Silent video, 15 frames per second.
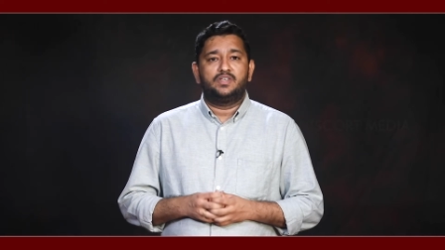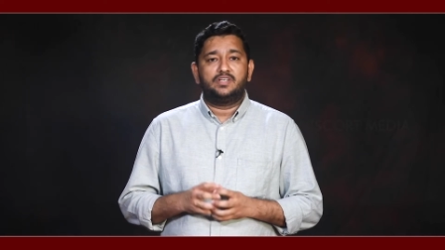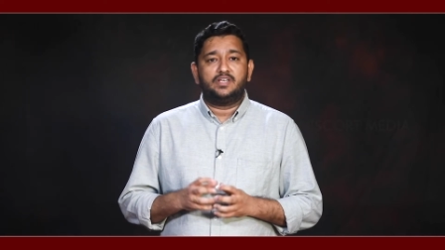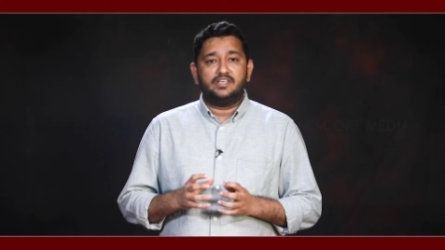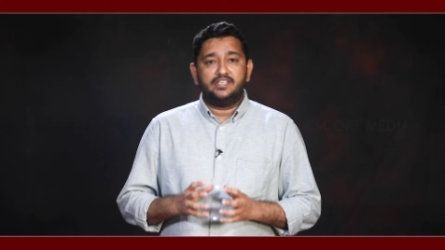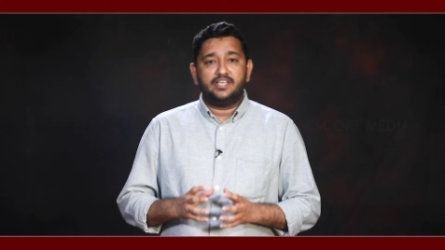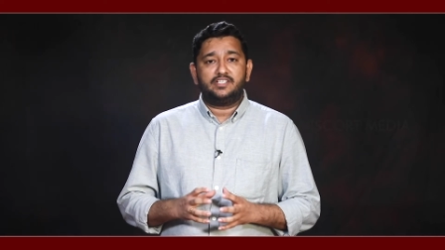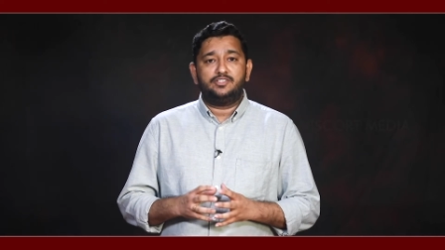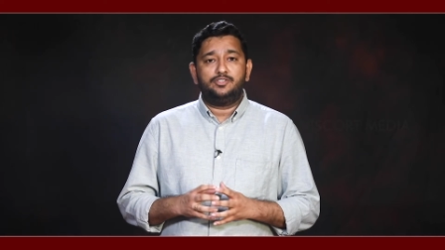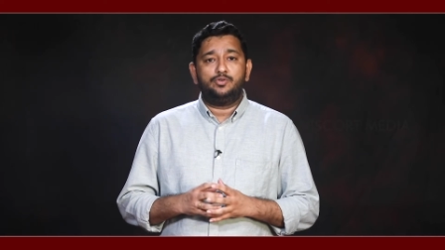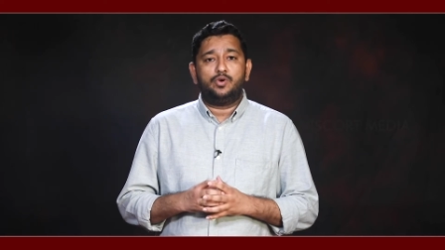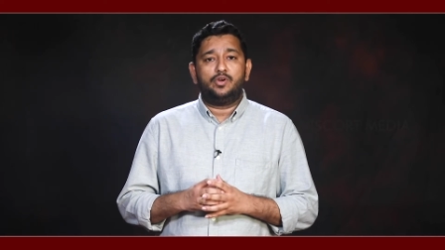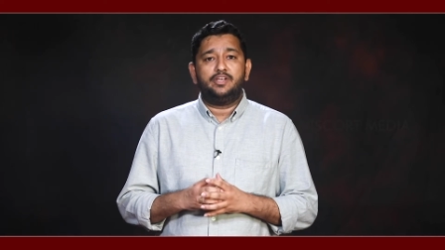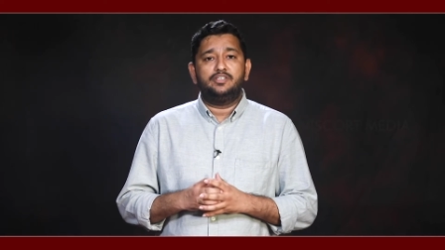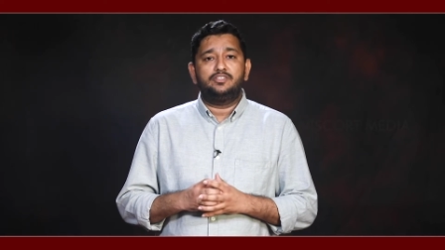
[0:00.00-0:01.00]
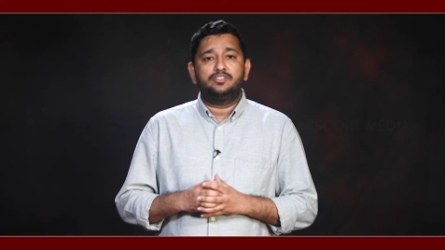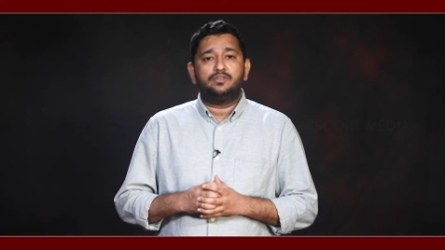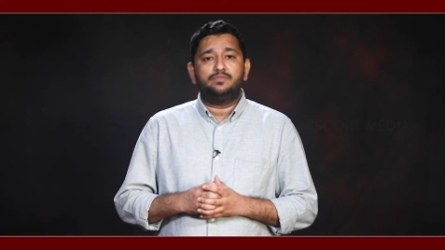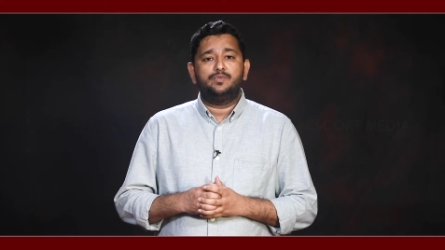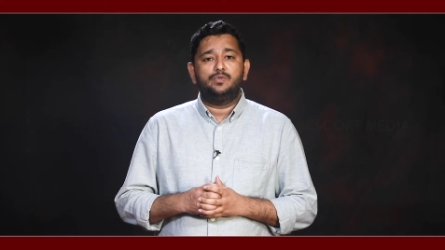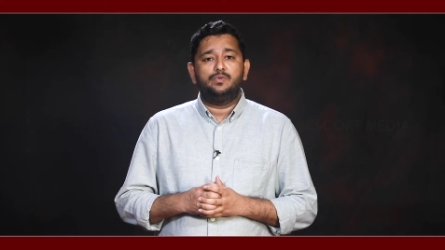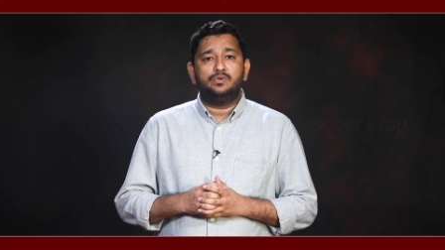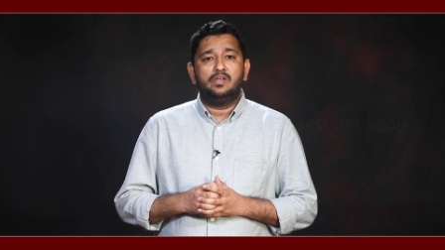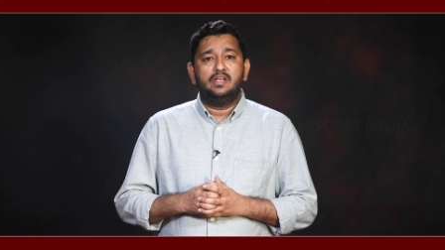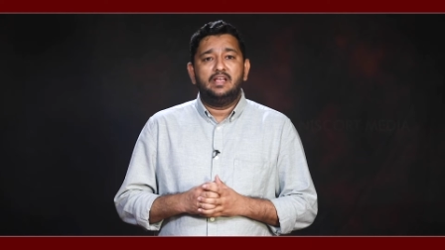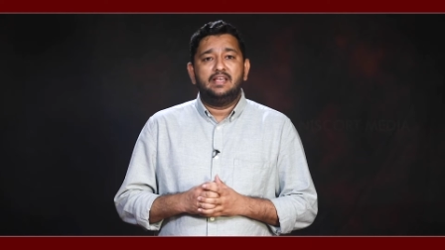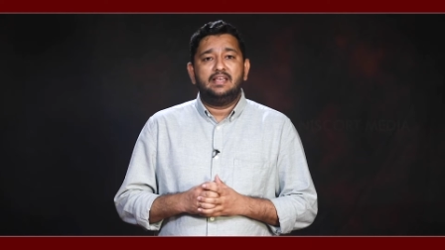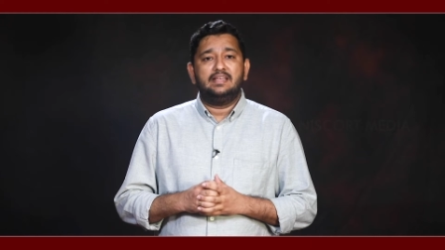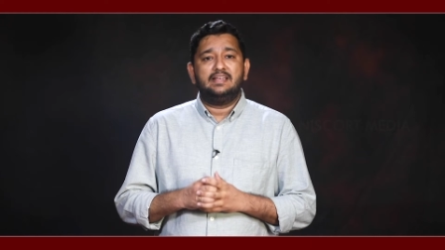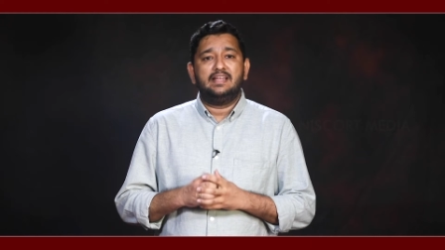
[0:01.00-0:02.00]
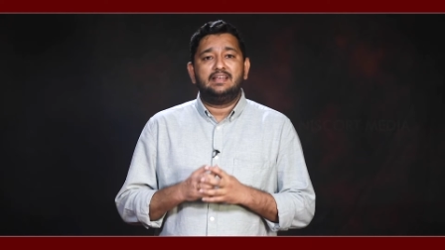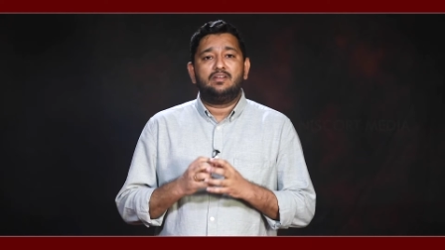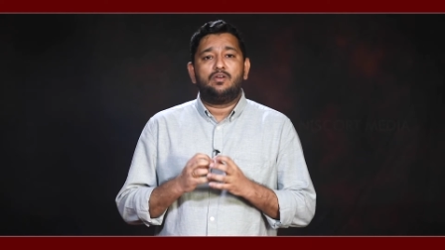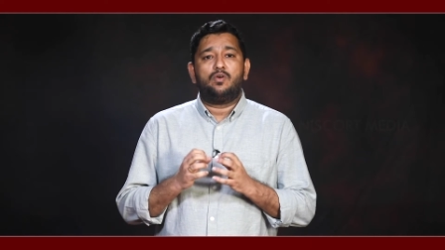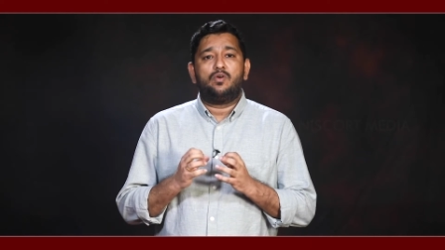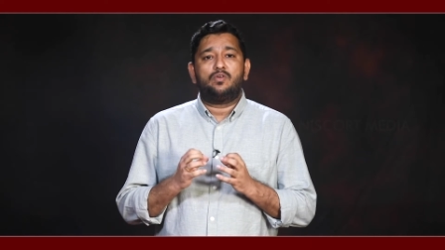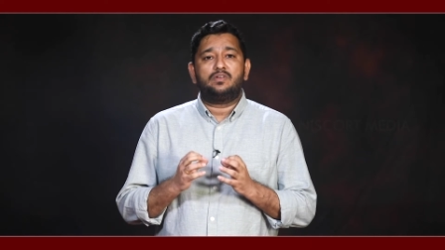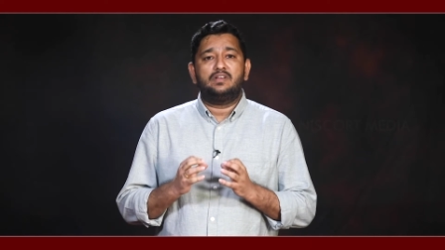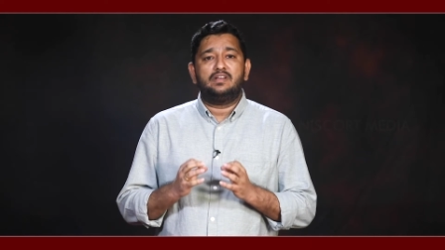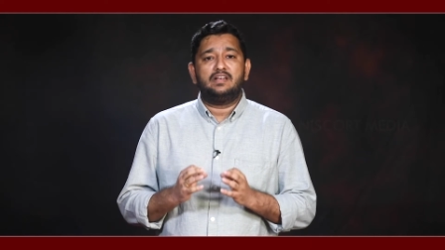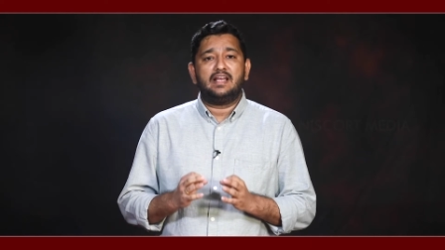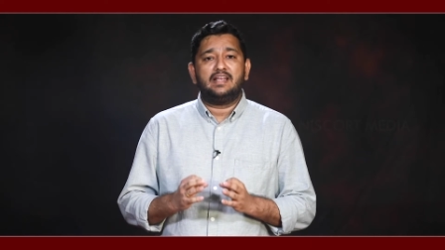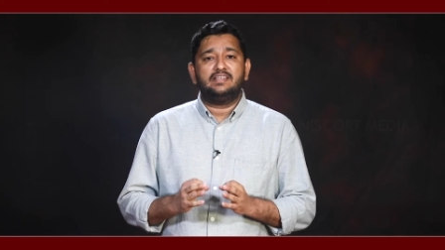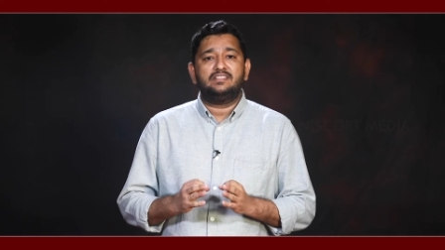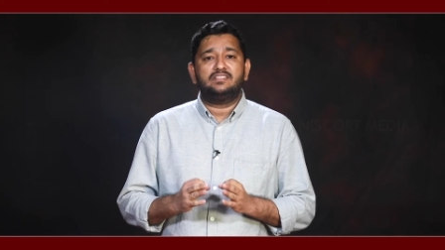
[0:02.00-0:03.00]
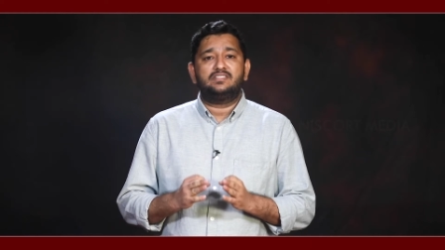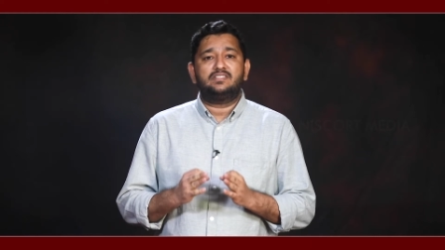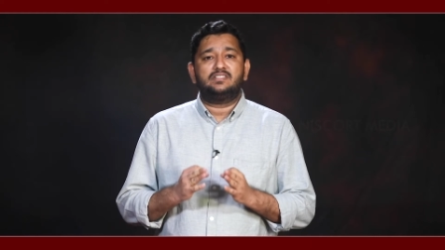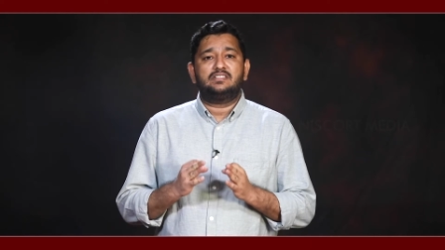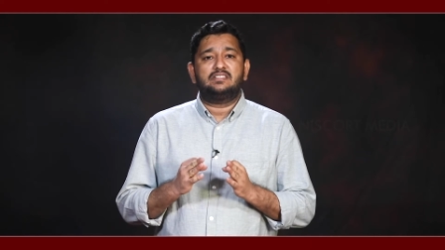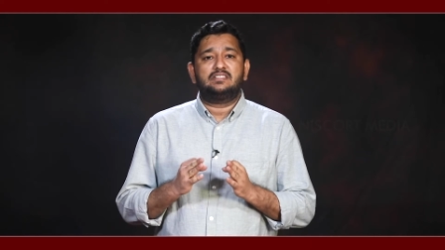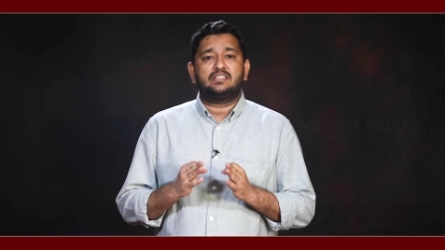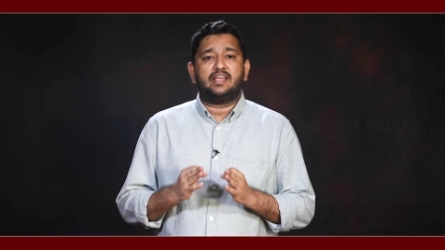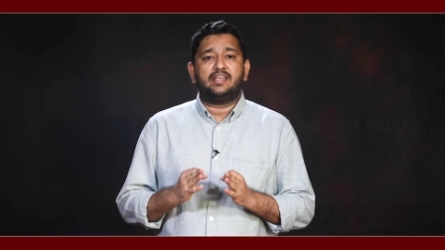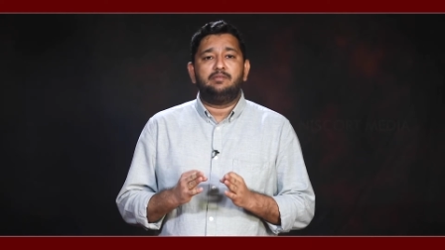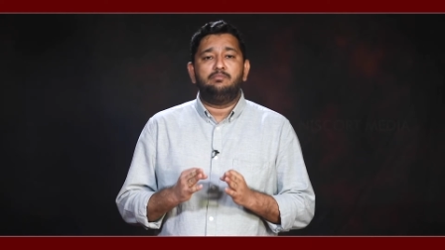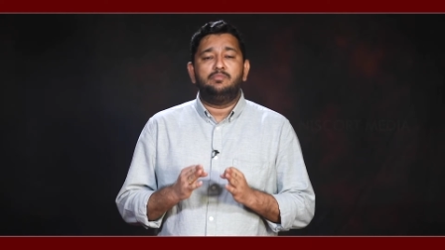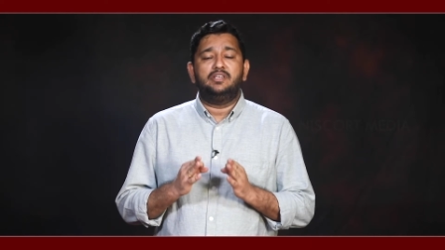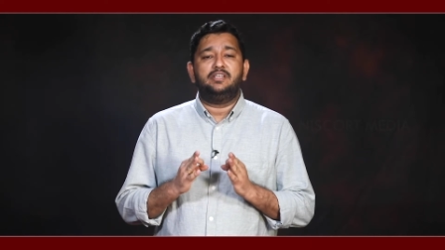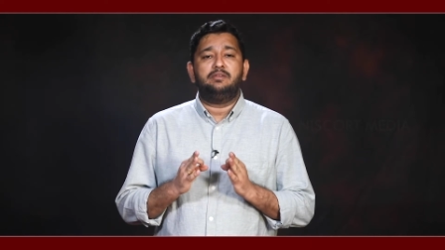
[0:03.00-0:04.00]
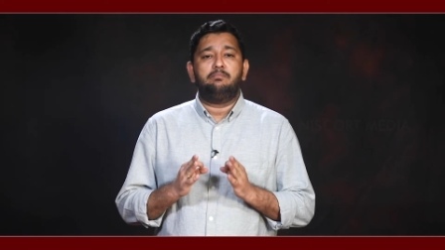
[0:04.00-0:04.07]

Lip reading: Conduct your interview in an organized, timely